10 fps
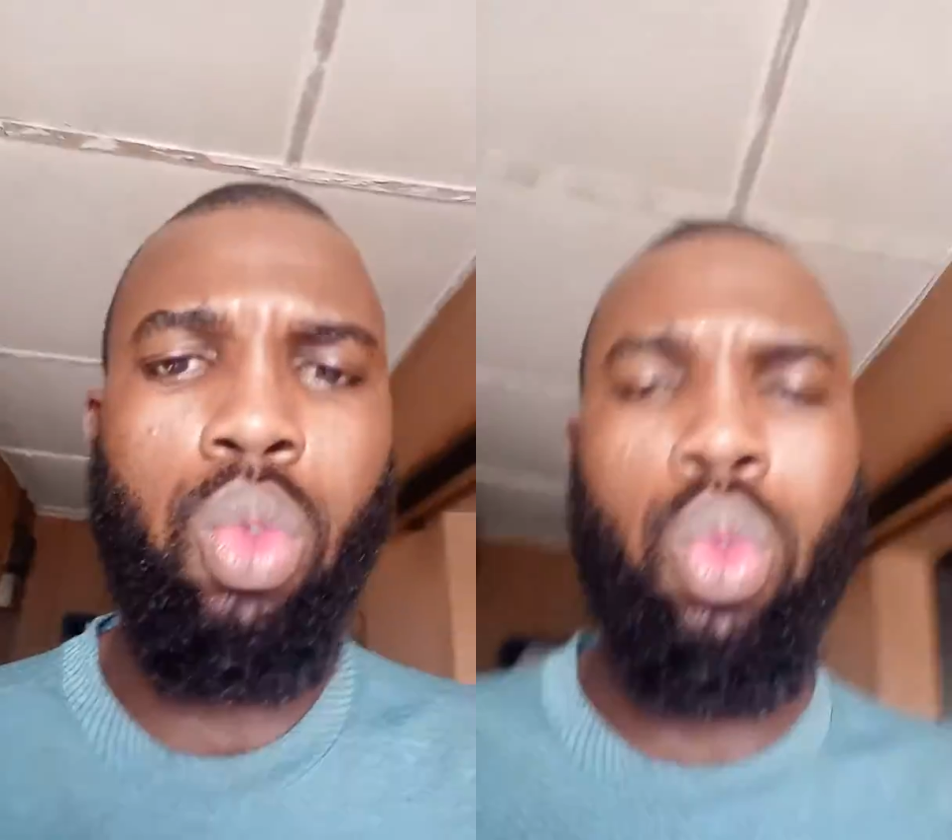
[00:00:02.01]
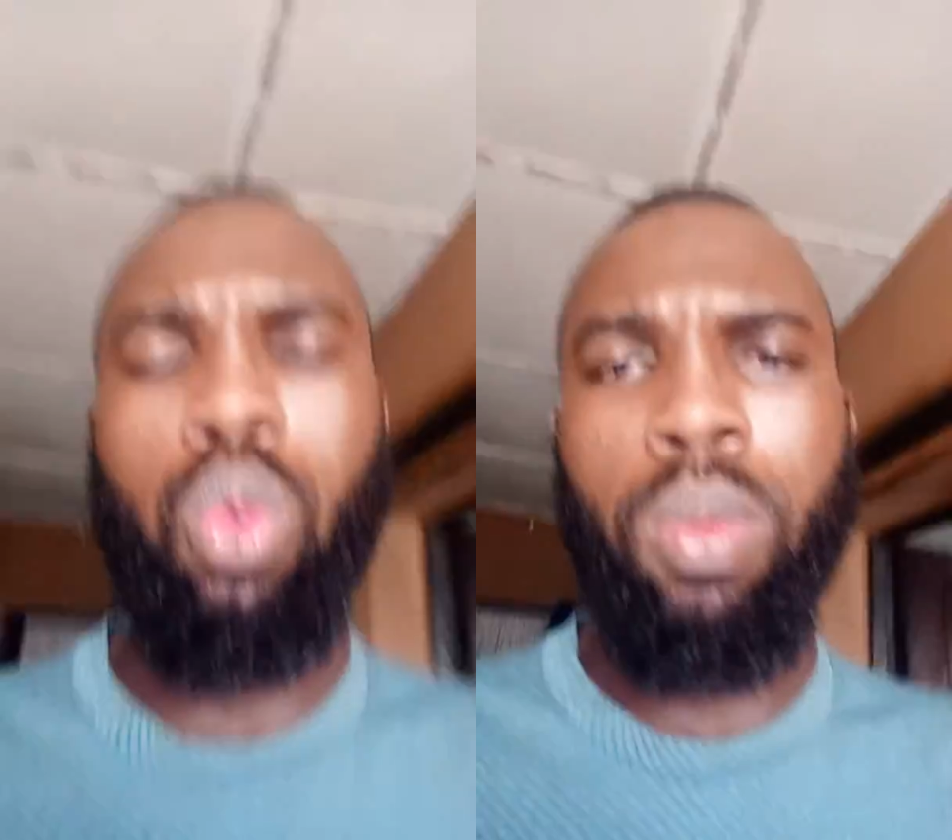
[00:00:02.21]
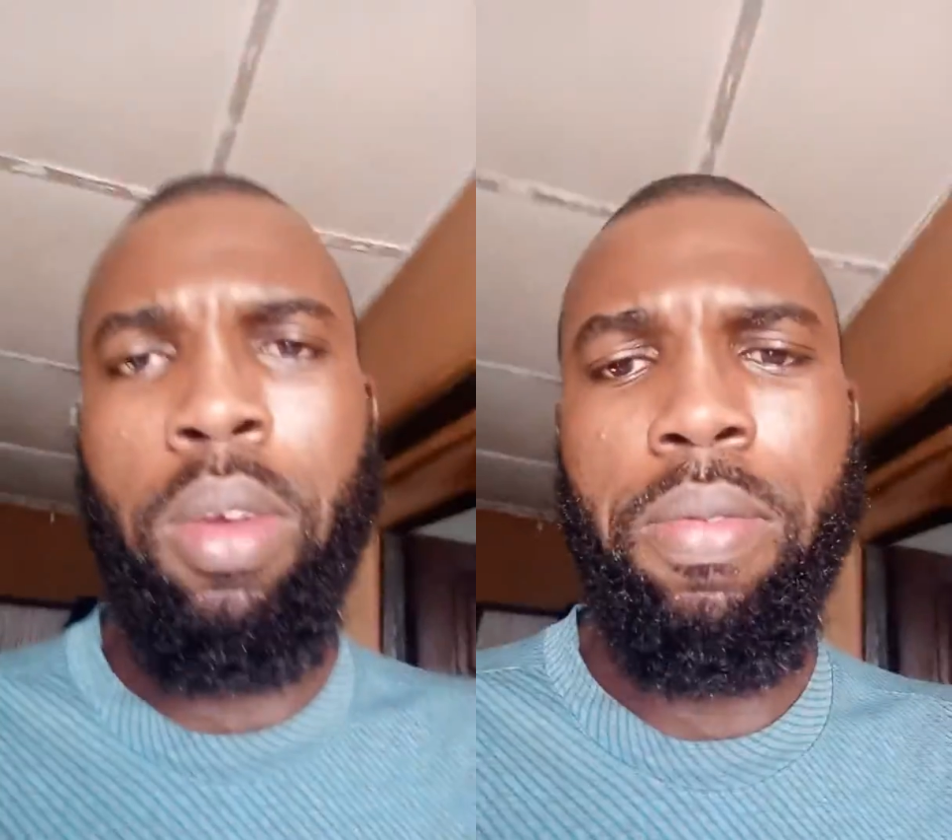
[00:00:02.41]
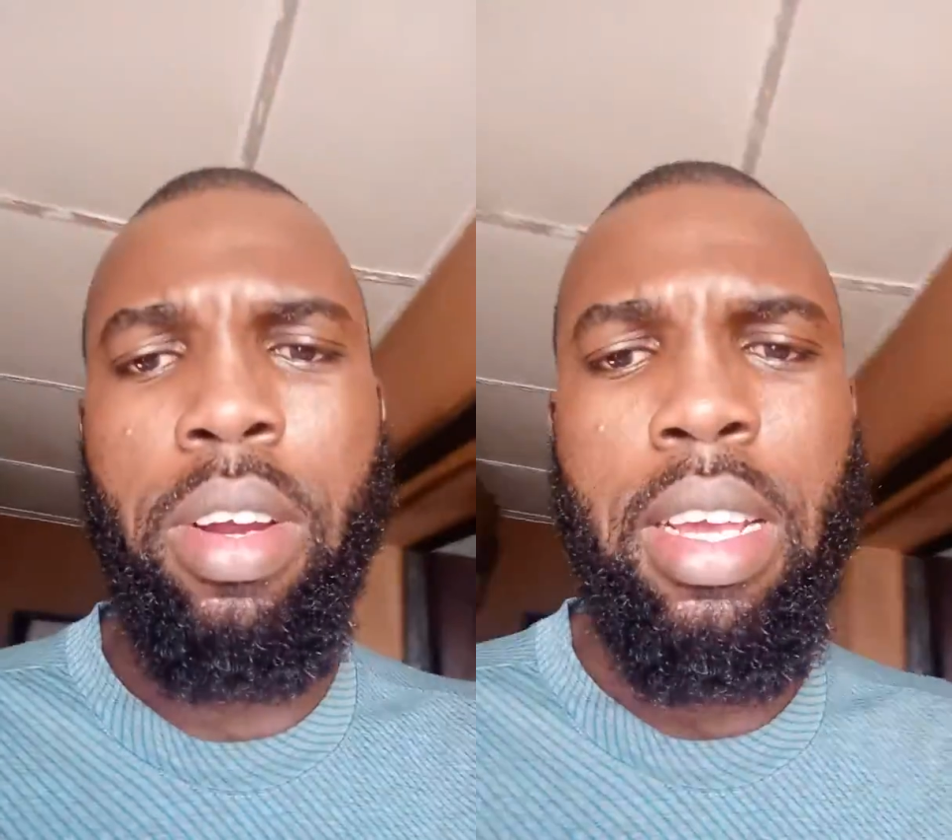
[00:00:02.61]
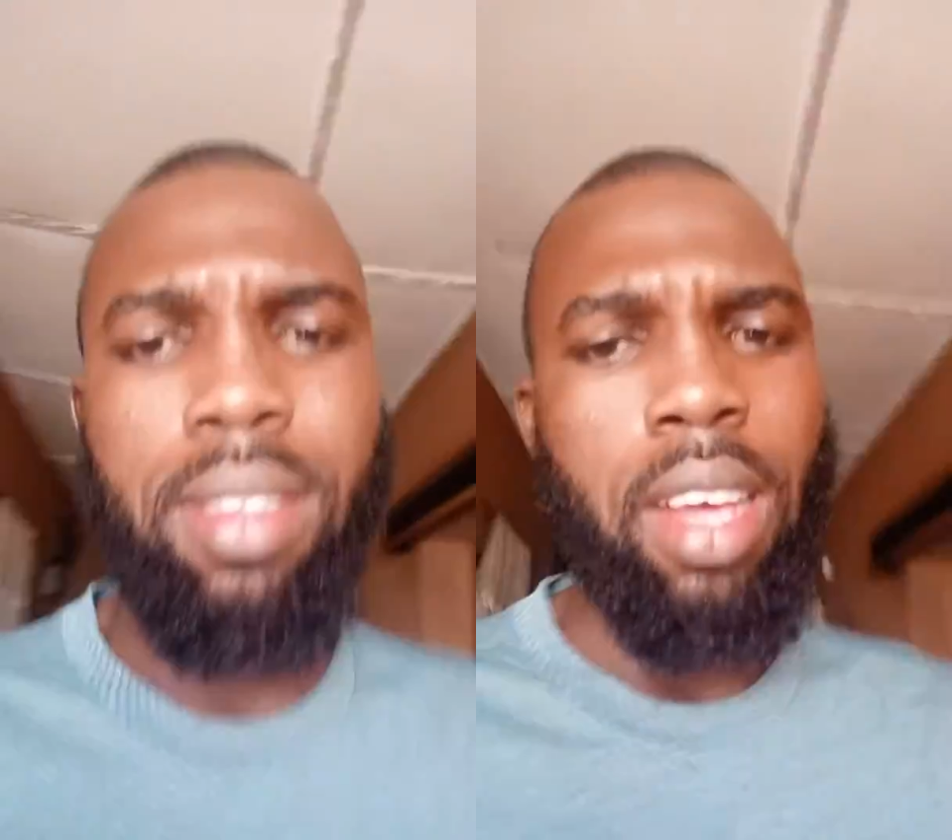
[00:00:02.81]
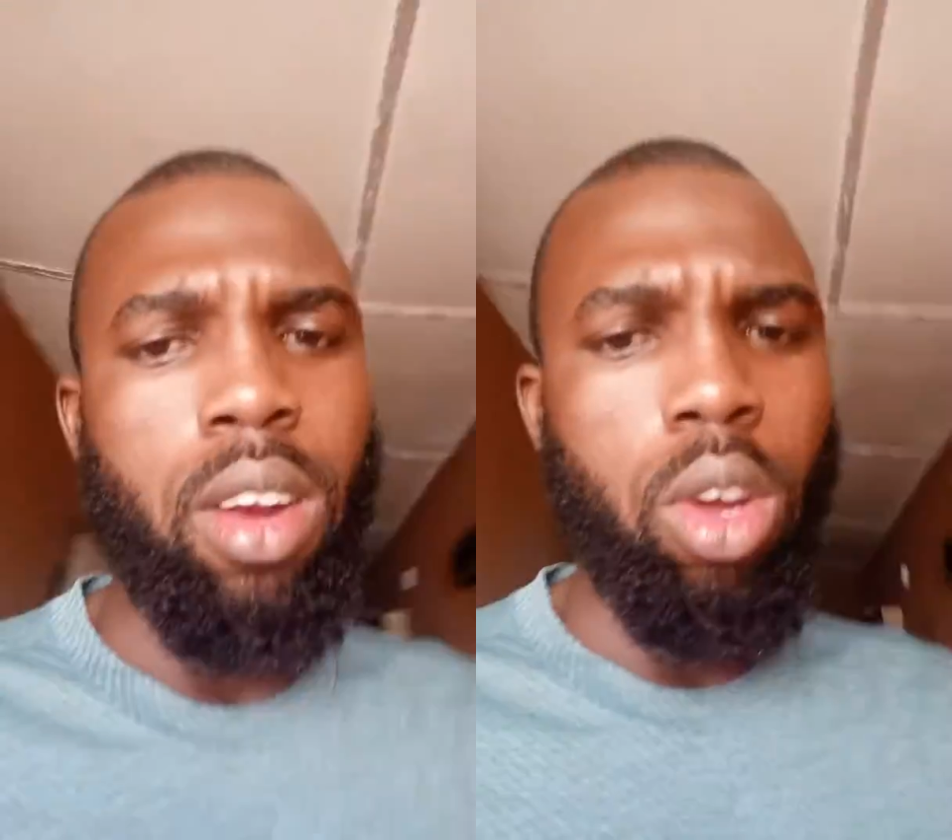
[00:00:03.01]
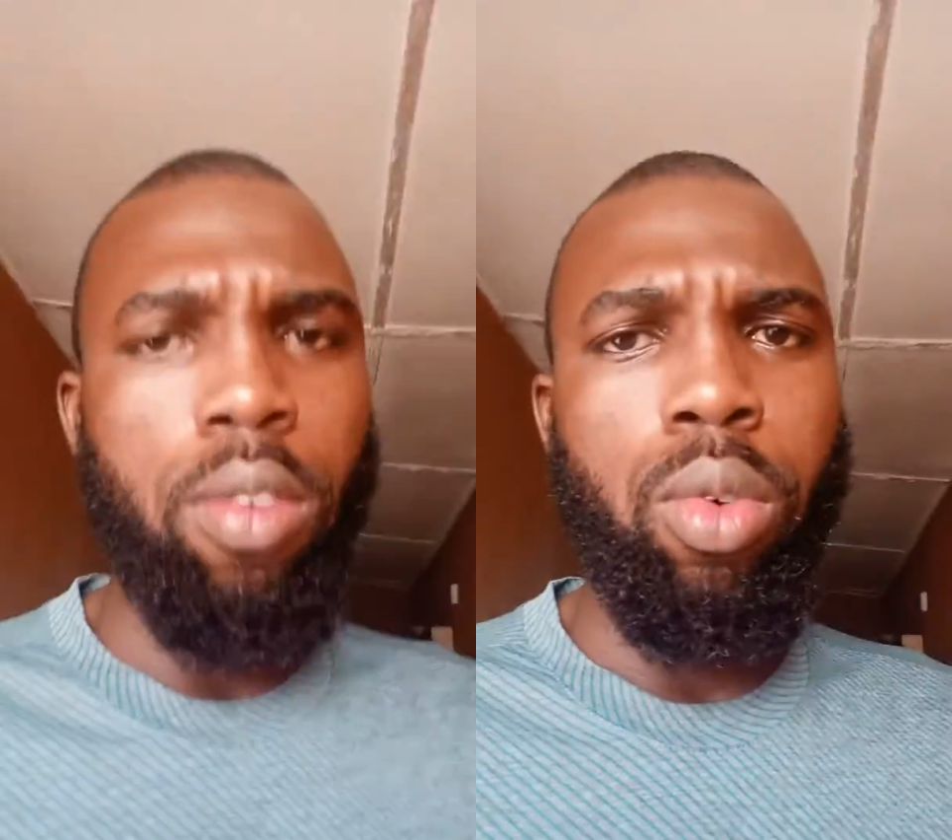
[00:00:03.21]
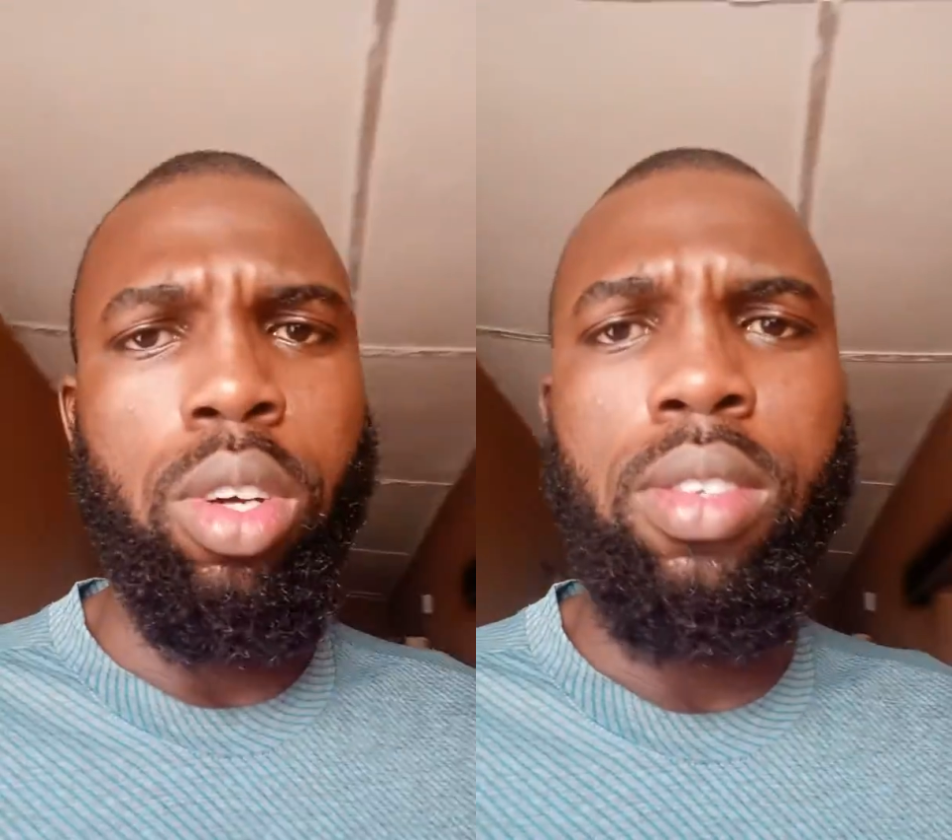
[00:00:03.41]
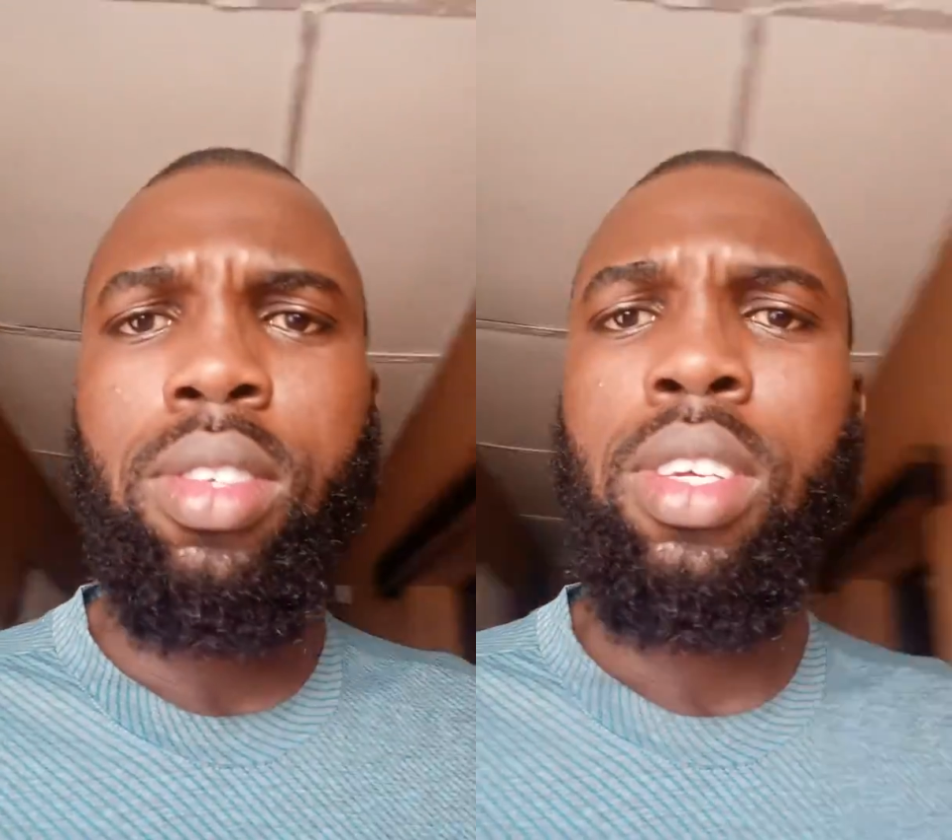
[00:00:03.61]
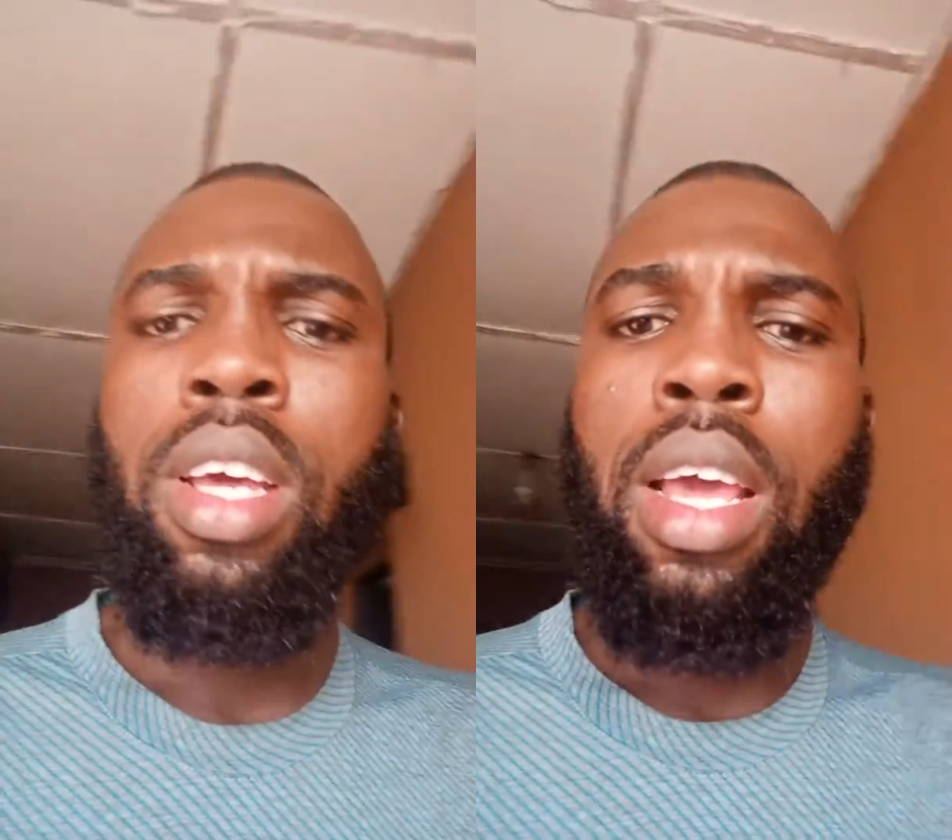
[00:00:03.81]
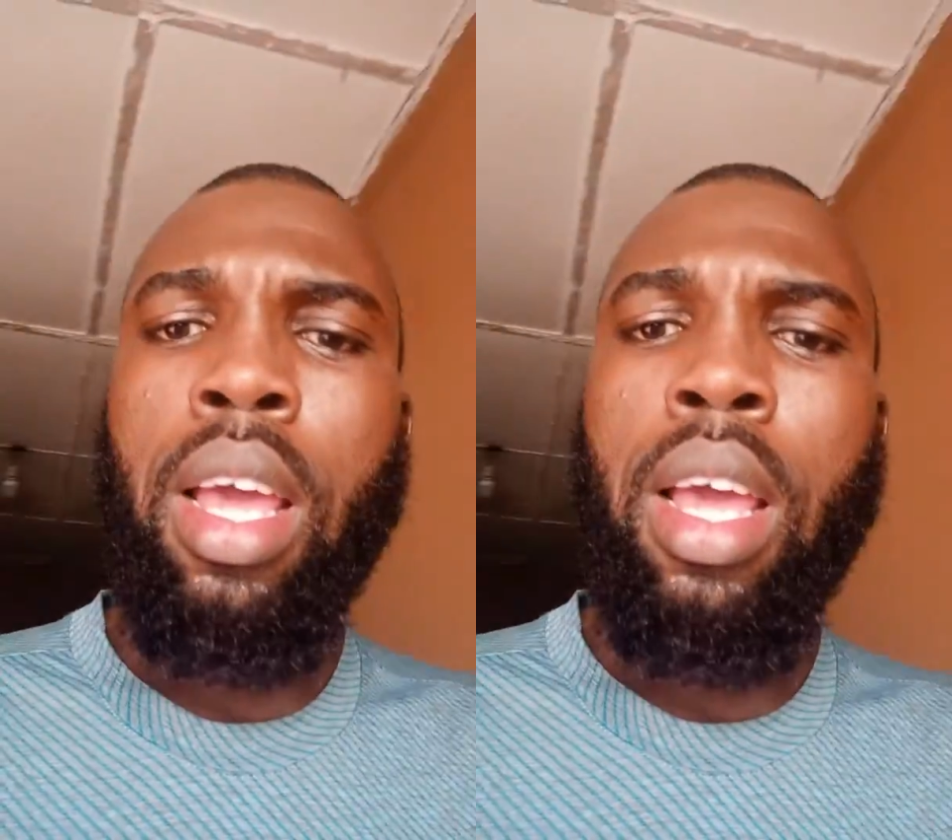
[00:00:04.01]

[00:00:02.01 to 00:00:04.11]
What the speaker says: to my friends and loved ones.